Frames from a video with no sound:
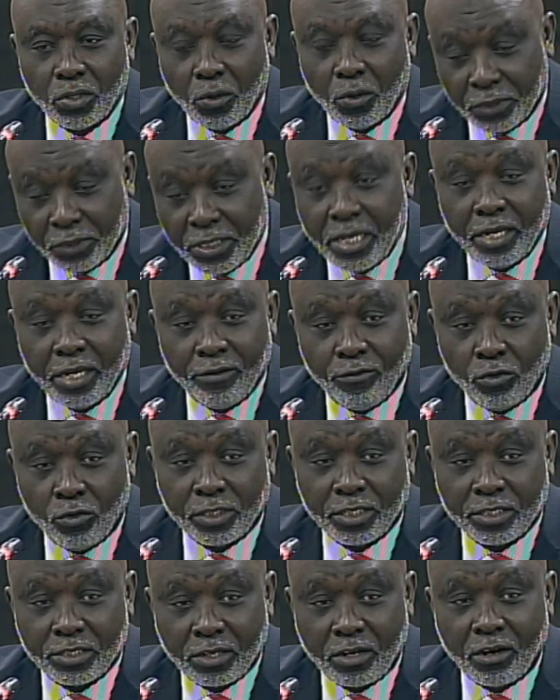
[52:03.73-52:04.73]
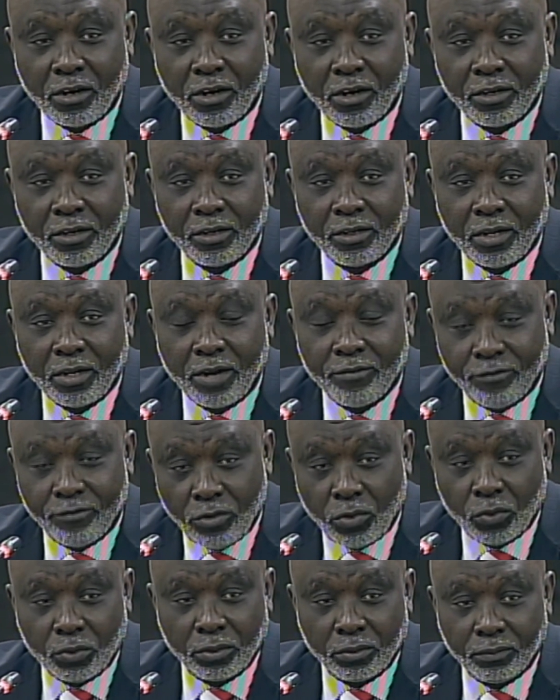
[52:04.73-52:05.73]
obtain a voter's card and
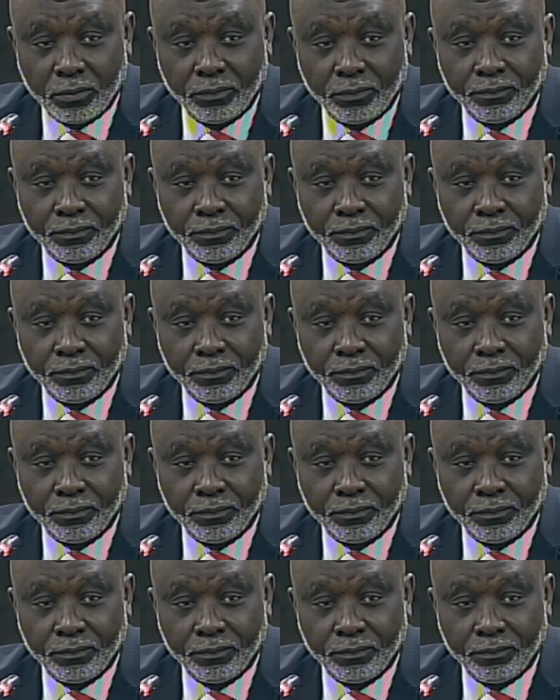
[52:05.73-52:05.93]
vote.